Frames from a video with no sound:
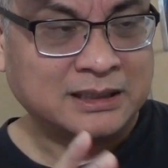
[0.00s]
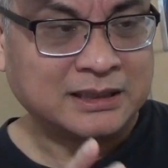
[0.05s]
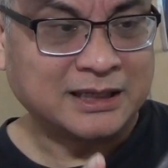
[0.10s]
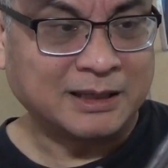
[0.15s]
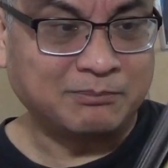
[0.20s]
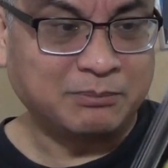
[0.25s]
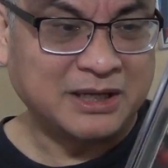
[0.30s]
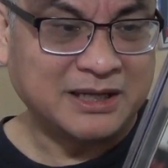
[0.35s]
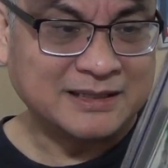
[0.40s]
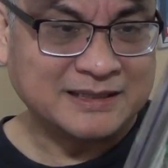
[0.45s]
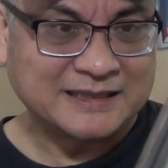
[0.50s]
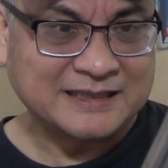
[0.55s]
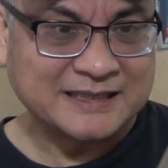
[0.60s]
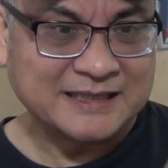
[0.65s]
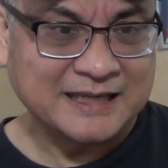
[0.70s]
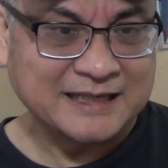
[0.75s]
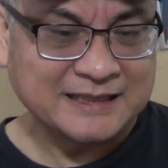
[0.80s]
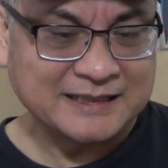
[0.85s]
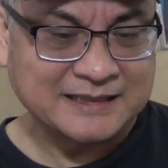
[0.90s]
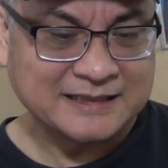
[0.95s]
can be a
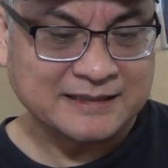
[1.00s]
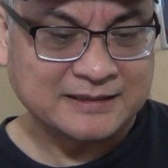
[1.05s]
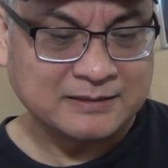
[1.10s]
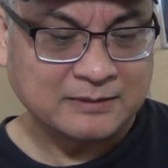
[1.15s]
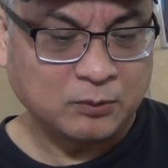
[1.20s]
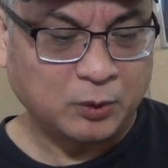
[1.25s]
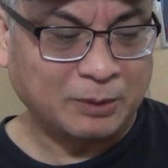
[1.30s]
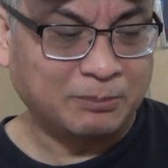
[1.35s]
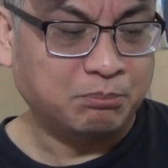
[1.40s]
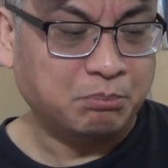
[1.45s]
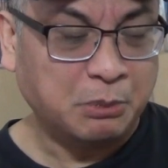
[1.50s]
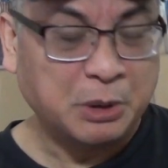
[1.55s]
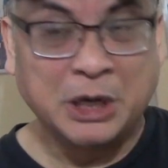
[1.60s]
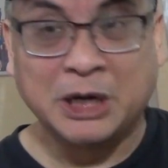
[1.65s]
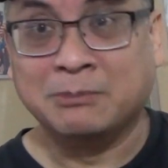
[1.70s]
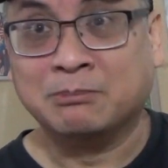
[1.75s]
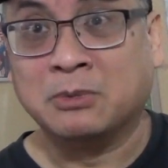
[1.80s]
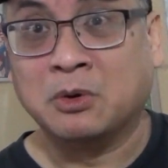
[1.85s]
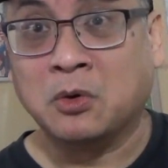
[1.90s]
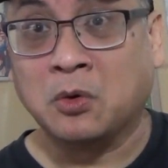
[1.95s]
6 with
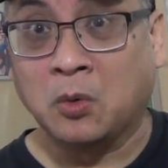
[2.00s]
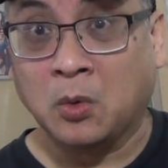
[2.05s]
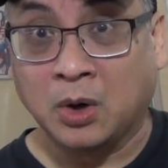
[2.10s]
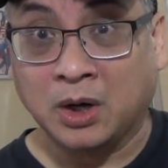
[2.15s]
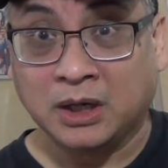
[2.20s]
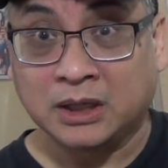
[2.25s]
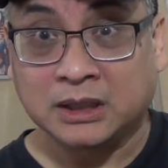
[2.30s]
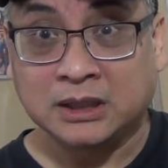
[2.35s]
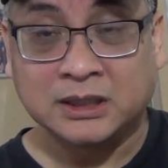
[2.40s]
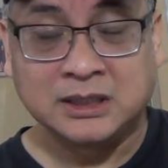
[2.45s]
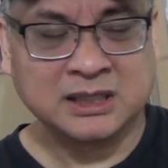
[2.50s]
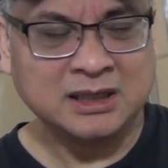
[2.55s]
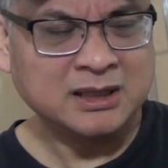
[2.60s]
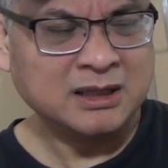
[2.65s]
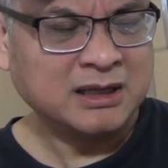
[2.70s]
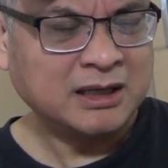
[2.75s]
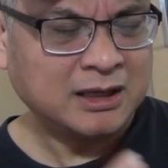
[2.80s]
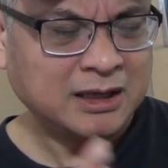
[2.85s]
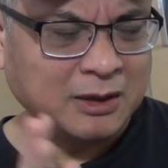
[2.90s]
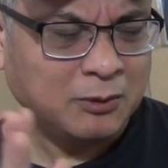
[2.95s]
minimal work.
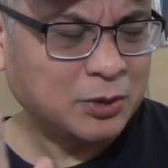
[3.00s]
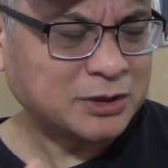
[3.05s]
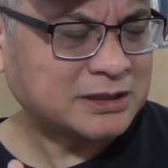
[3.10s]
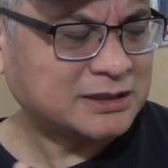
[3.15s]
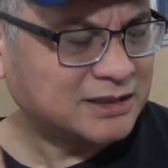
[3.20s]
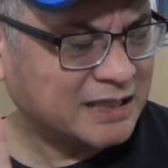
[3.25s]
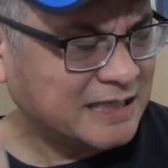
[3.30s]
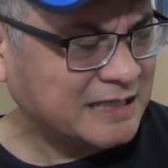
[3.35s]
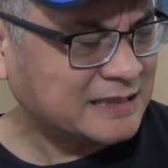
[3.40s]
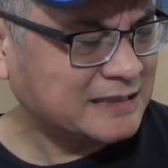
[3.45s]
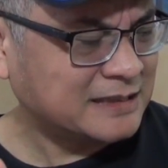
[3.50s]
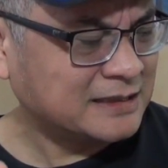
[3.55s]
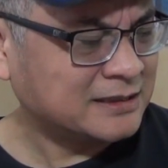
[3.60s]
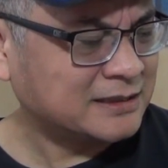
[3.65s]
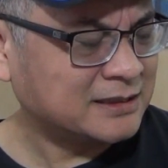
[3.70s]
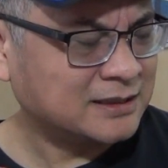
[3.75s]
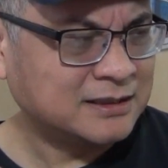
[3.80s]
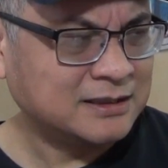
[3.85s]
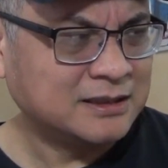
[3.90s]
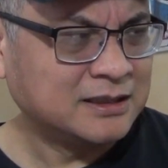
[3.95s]
It was
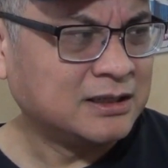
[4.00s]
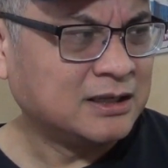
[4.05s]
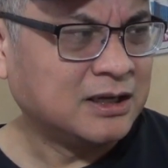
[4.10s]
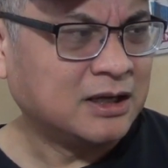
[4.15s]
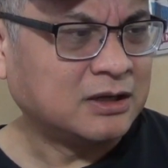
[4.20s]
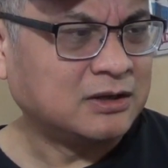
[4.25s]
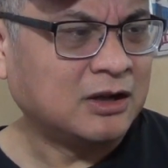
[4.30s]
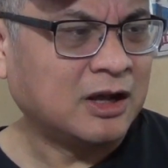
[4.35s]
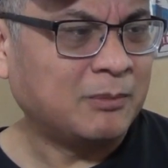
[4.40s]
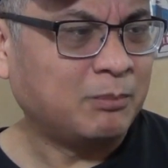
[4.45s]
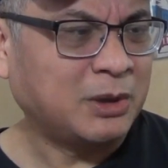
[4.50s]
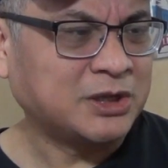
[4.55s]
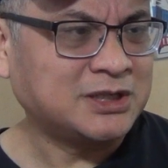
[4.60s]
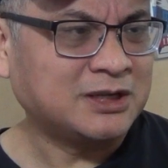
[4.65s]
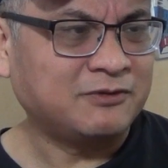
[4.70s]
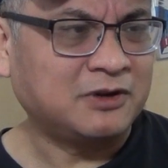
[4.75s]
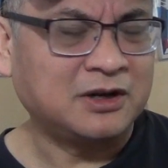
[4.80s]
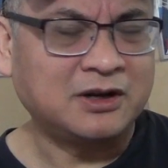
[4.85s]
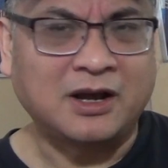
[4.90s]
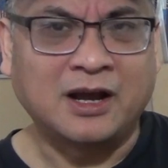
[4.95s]
decent, not much
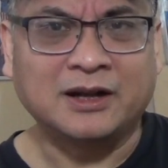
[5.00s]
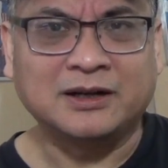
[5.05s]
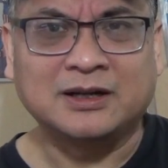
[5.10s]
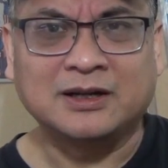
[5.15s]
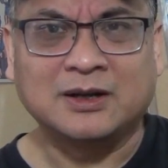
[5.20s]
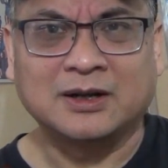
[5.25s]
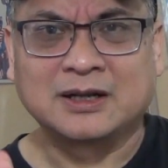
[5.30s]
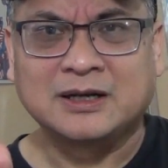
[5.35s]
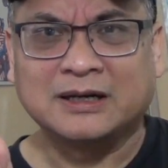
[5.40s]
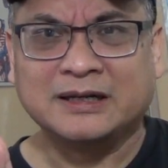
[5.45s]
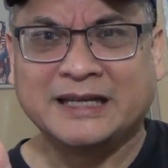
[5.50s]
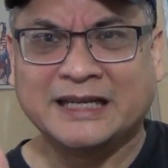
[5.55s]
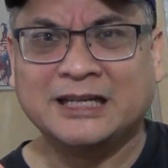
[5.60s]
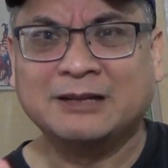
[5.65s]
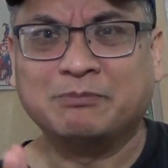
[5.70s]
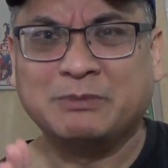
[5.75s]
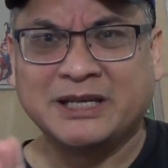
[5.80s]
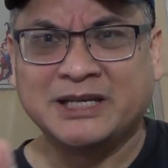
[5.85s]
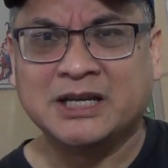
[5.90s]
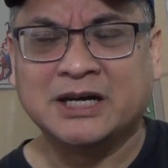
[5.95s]
of a lot need
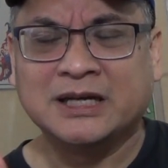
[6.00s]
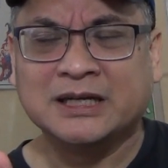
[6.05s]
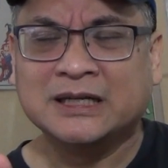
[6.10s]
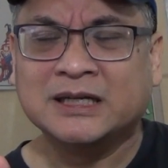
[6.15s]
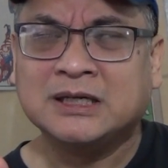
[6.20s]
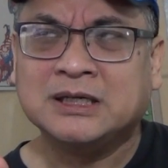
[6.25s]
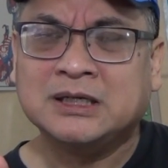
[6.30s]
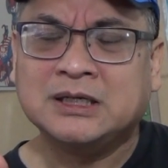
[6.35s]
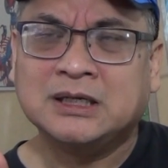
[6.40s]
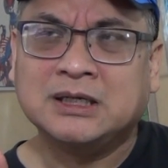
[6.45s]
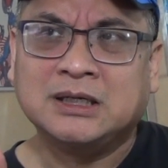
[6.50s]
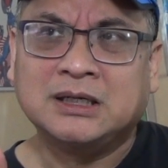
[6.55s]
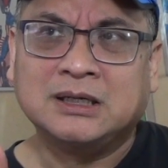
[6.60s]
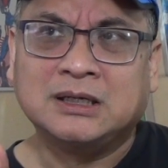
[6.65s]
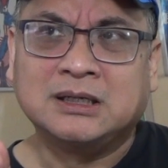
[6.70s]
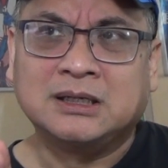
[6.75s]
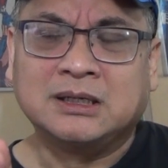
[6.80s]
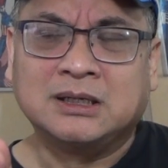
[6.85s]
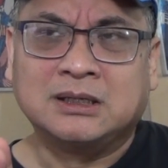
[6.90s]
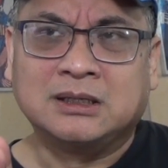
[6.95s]
to be done.
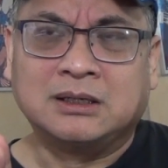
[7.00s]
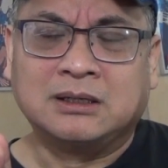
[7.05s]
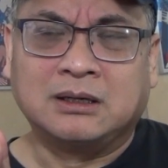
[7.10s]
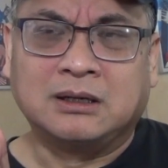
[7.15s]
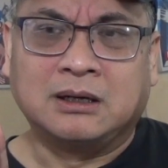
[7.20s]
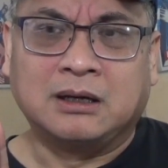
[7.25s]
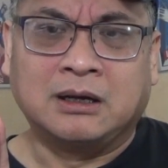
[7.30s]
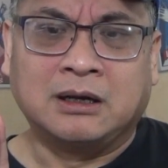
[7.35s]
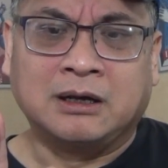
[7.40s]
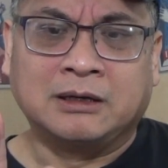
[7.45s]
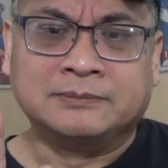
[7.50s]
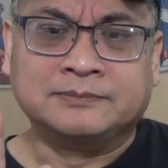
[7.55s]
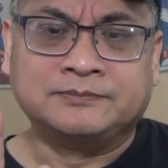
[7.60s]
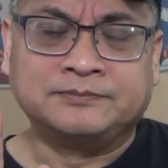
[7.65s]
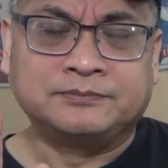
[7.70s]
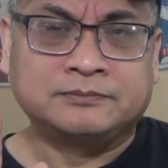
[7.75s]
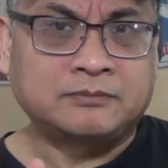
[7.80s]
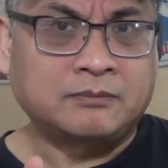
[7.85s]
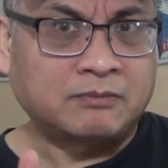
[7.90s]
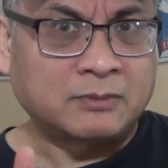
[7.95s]

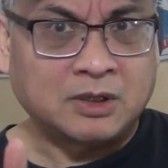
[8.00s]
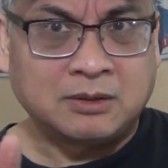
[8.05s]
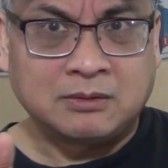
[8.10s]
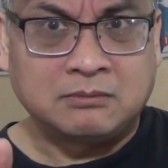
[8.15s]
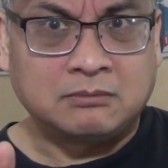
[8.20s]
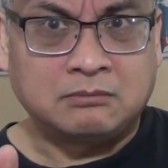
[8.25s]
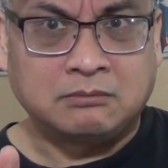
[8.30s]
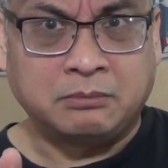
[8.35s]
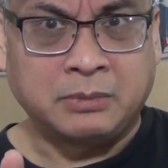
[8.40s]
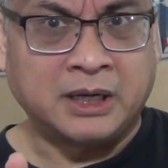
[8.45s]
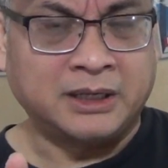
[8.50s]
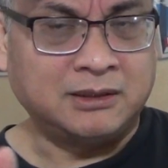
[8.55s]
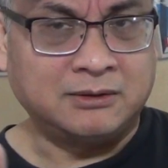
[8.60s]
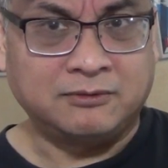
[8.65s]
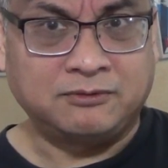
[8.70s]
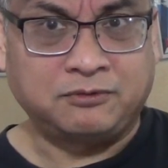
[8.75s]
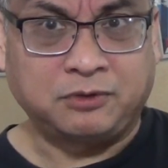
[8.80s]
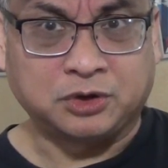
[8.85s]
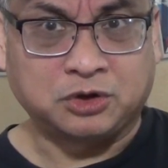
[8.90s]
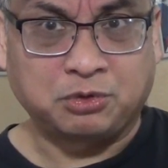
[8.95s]
Um, but
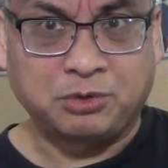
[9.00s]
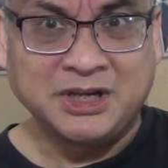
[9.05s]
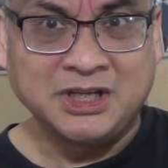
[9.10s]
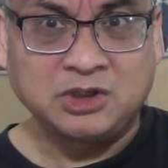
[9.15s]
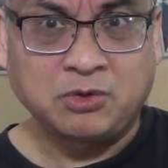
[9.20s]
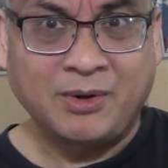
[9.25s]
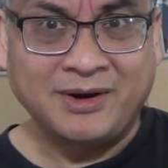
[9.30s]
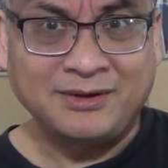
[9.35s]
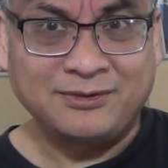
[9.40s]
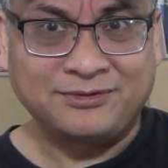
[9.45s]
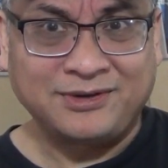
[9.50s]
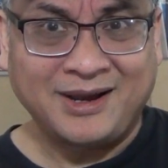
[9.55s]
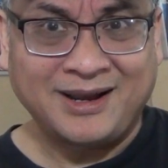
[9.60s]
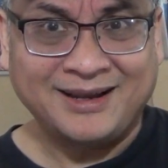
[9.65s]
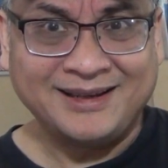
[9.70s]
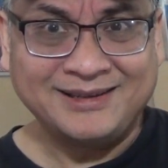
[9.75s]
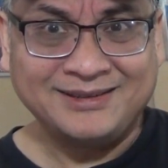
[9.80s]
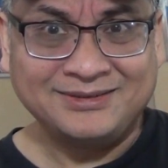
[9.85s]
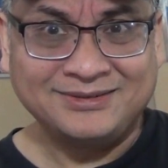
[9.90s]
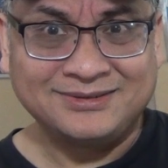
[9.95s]
for
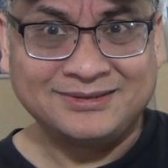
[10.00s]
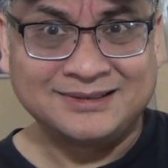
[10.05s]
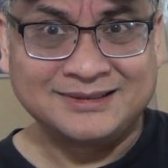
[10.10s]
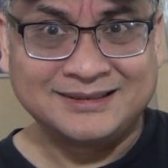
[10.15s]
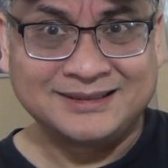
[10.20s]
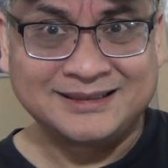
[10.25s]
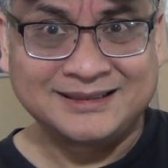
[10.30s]
325,